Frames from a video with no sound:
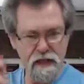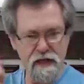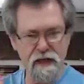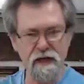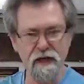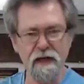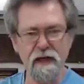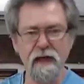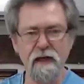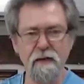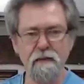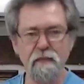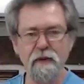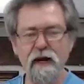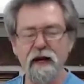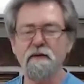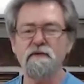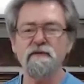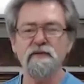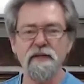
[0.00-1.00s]
in a clamp
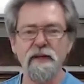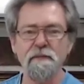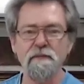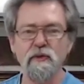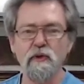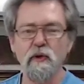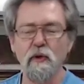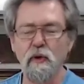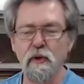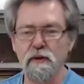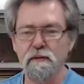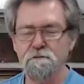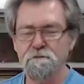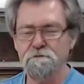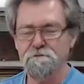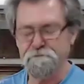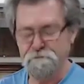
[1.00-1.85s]
rack of some sort.